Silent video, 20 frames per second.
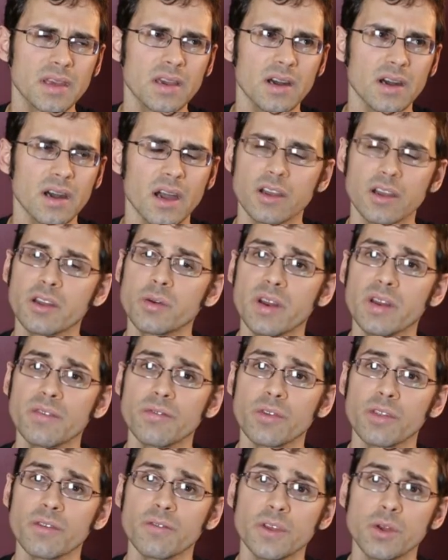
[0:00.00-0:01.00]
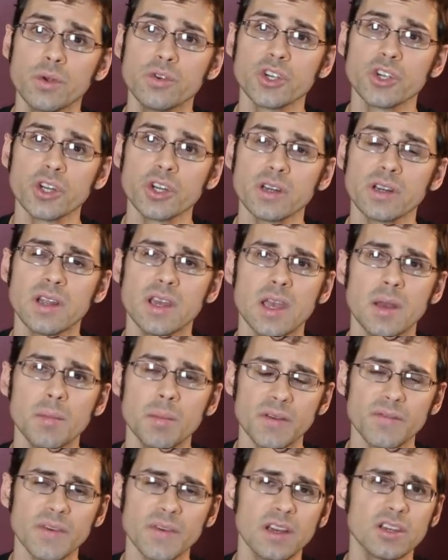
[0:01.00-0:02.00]
a good one for the future.
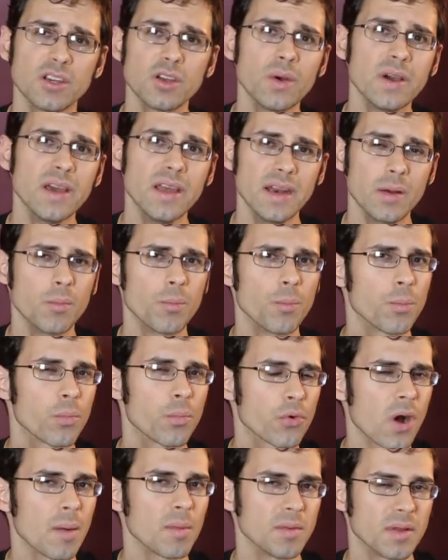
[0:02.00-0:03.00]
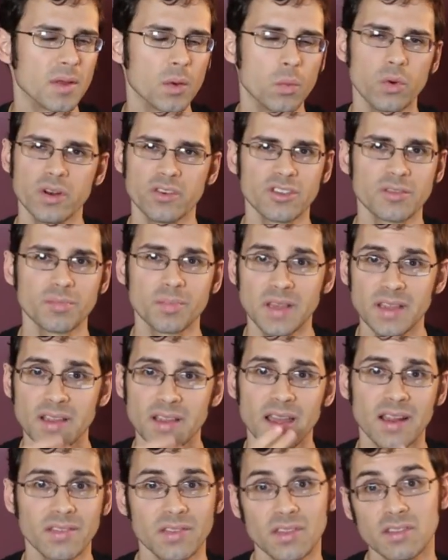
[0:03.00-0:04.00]
But if I do it, it probably wouldn't just be
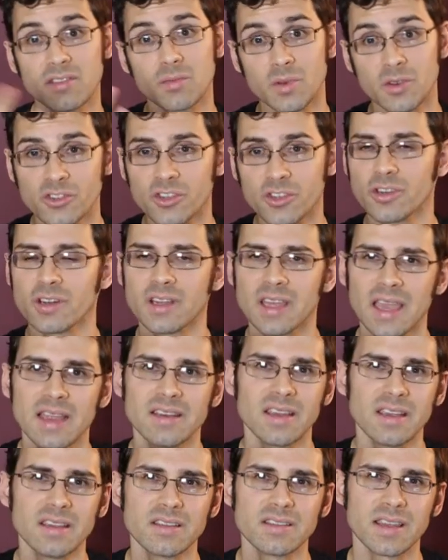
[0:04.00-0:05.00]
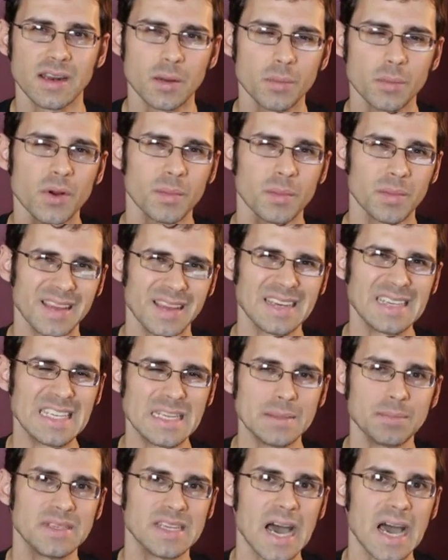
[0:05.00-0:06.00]
like, this is what sugar cane tastes like. It would probably be like a
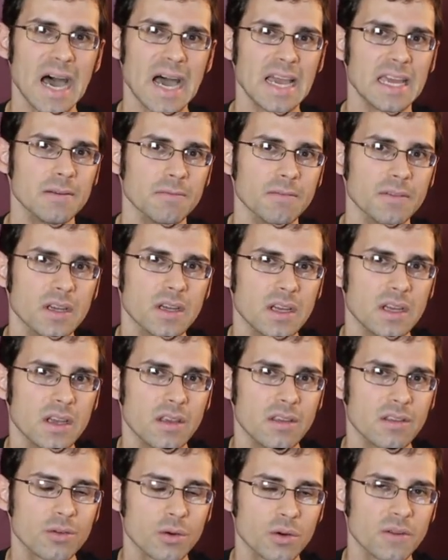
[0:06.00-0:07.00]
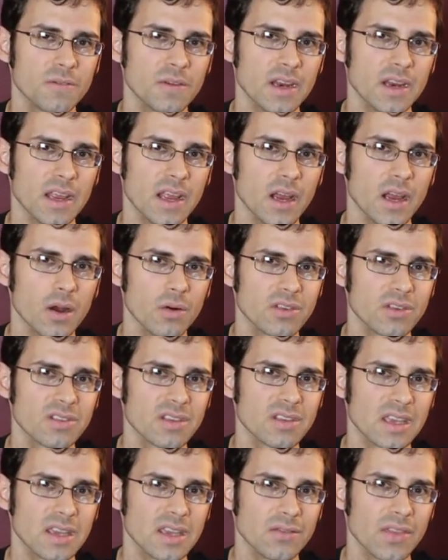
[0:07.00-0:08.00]
deep dive sort of video, just
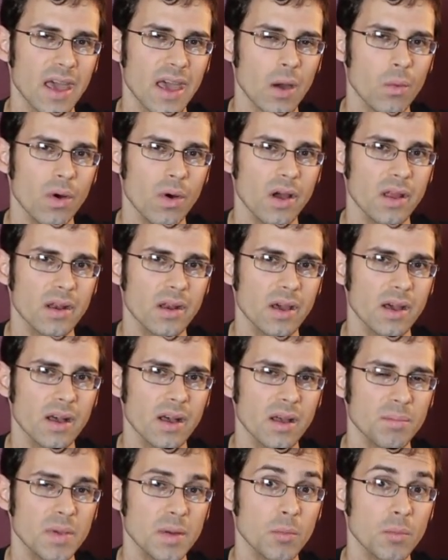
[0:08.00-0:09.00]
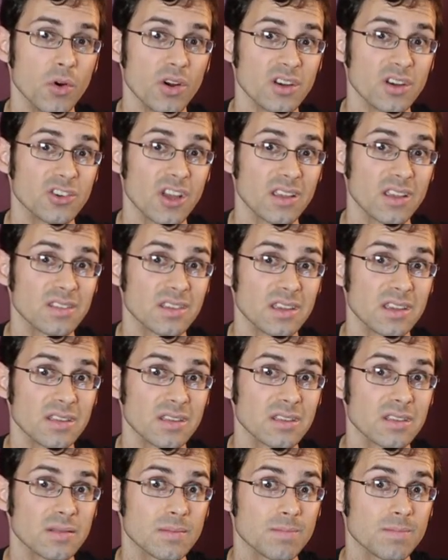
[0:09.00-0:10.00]
to give that one a bit more justice.